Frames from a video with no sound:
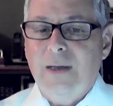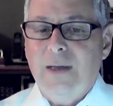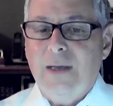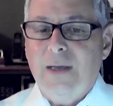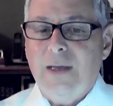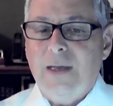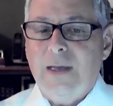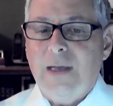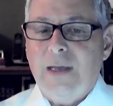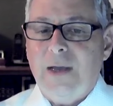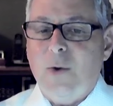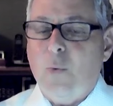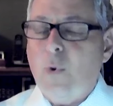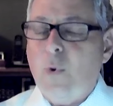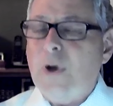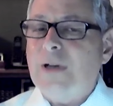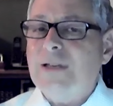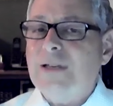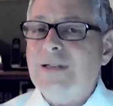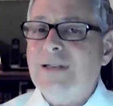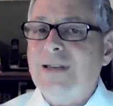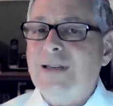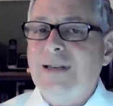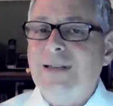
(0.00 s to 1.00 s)
It
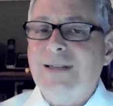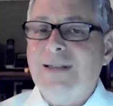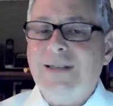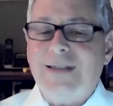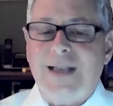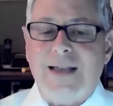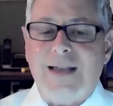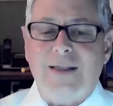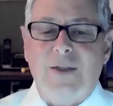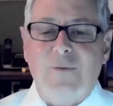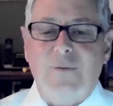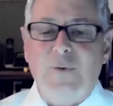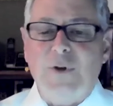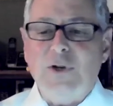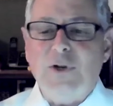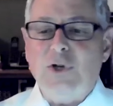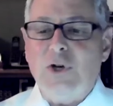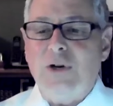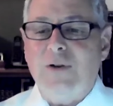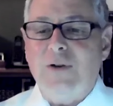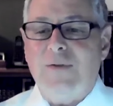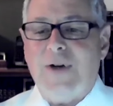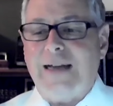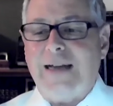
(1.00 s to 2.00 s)
was instead the vision
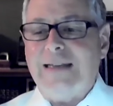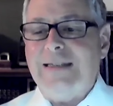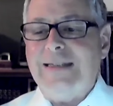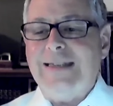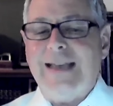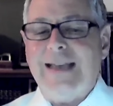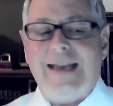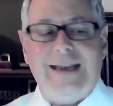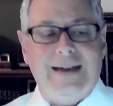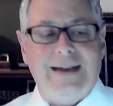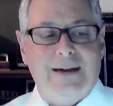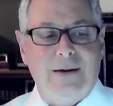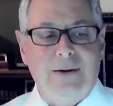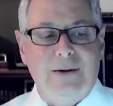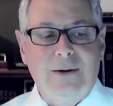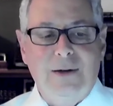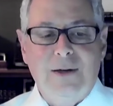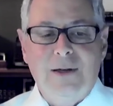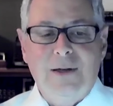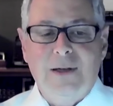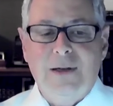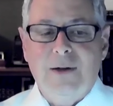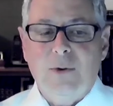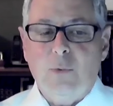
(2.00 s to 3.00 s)
of Isaiah,
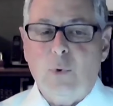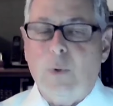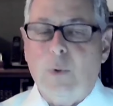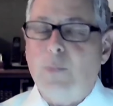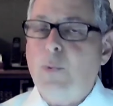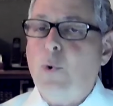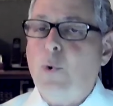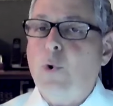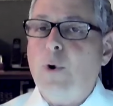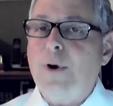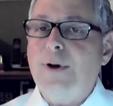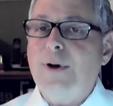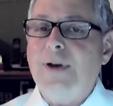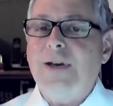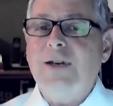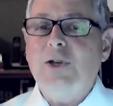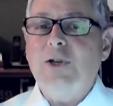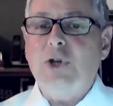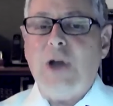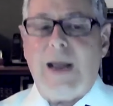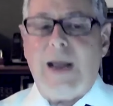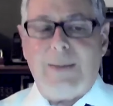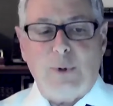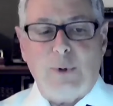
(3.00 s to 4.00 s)
reported in
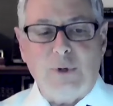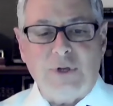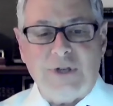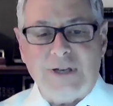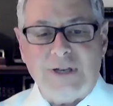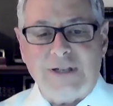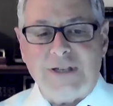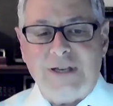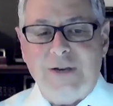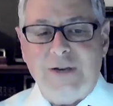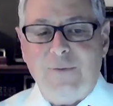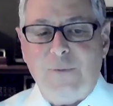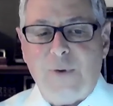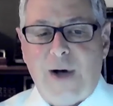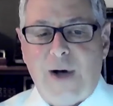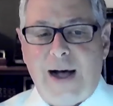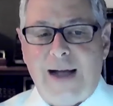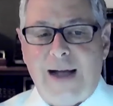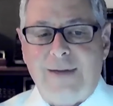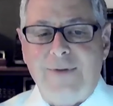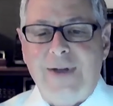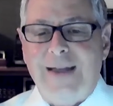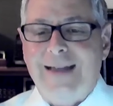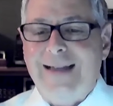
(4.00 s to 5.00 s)
chapter
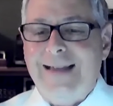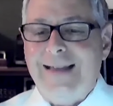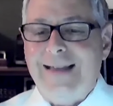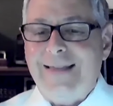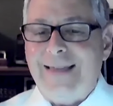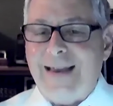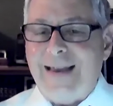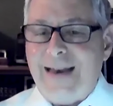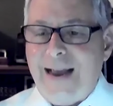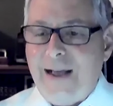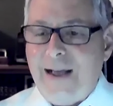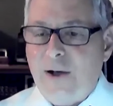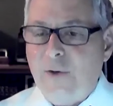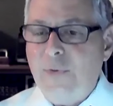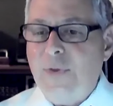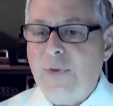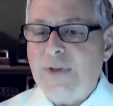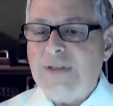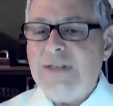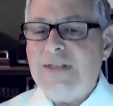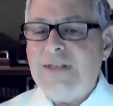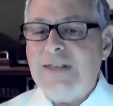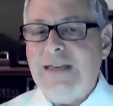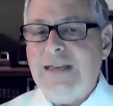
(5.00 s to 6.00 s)
65, that held the
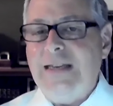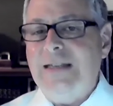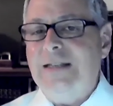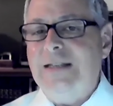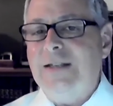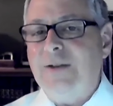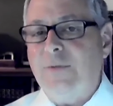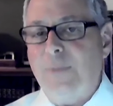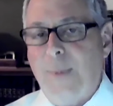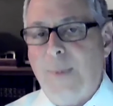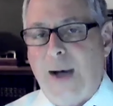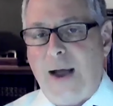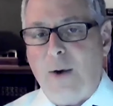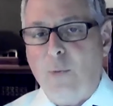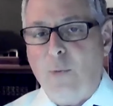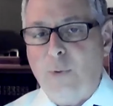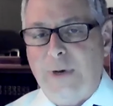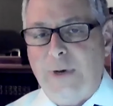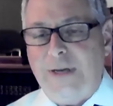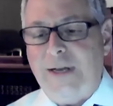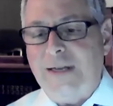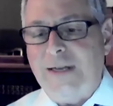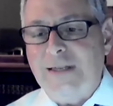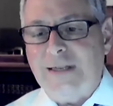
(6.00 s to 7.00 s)
seeds of my
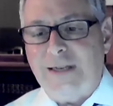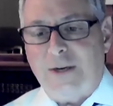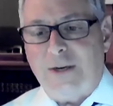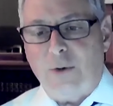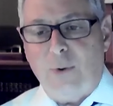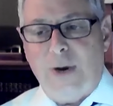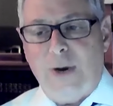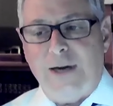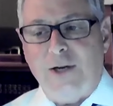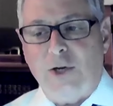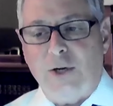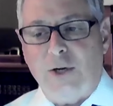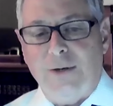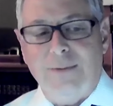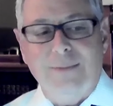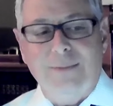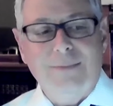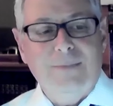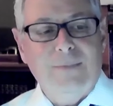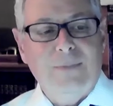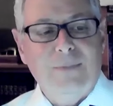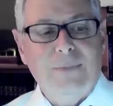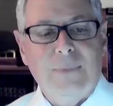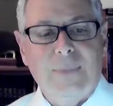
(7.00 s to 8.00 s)
reconsideration.
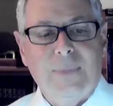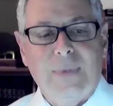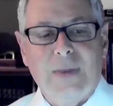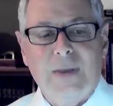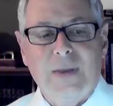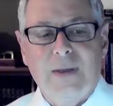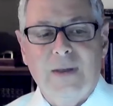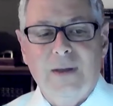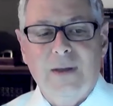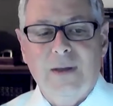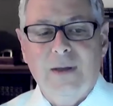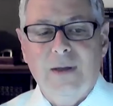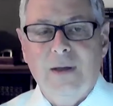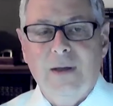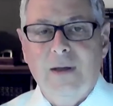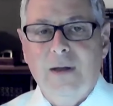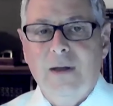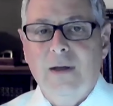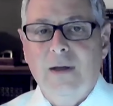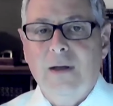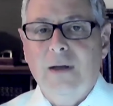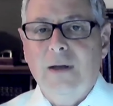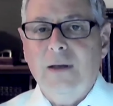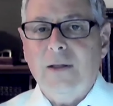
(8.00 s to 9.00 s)

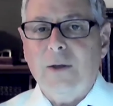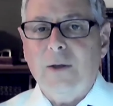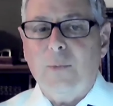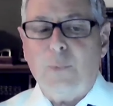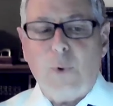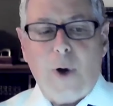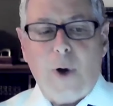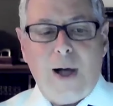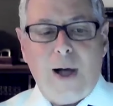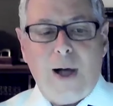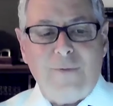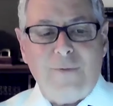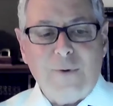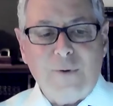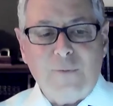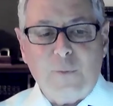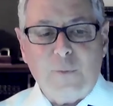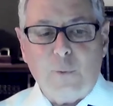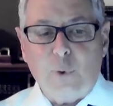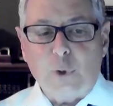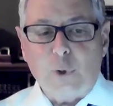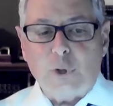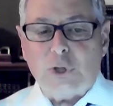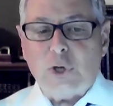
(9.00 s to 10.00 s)
The prophet
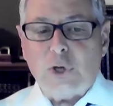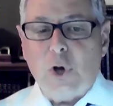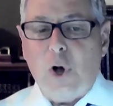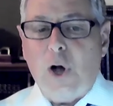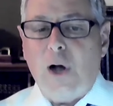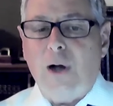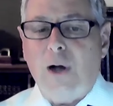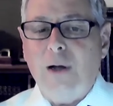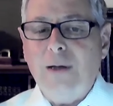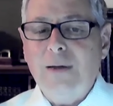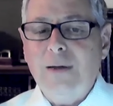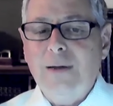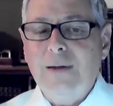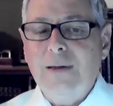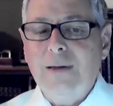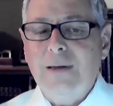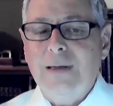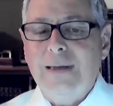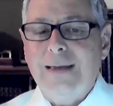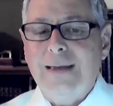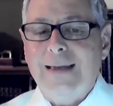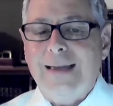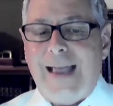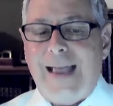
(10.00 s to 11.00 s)
foresaw
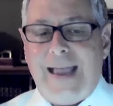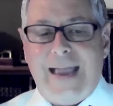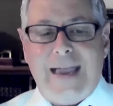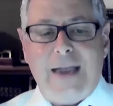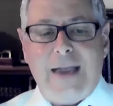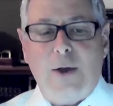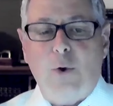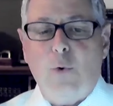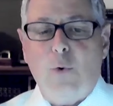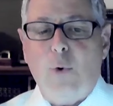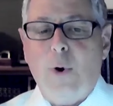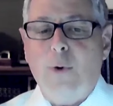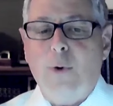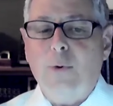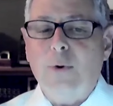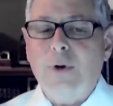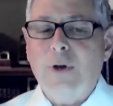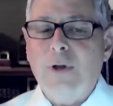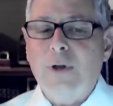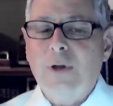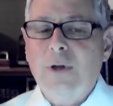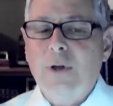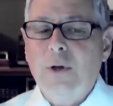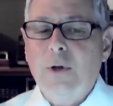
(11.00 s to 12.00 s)
a, quote,
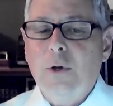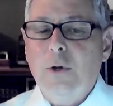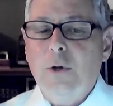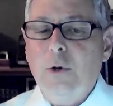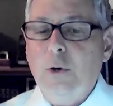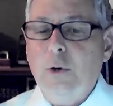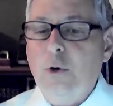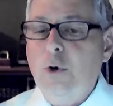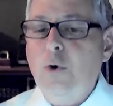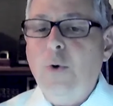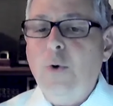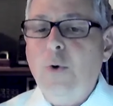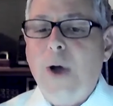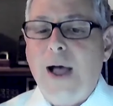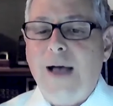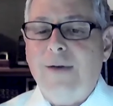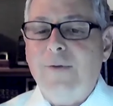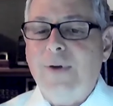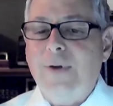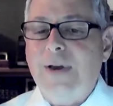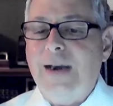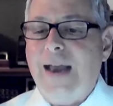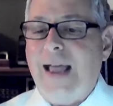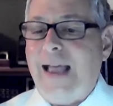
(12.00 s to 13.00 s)
new
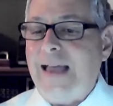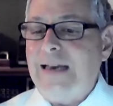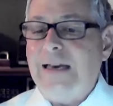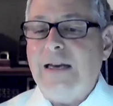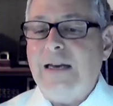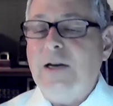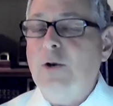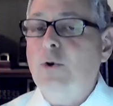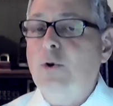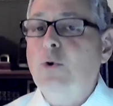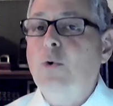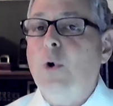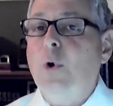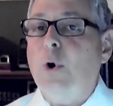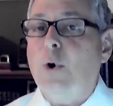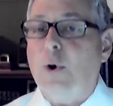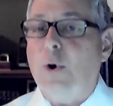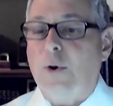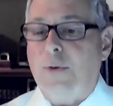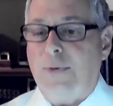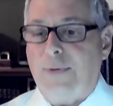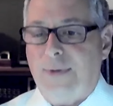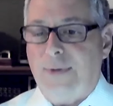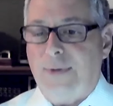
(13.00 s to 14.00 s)
heaven and a new earth,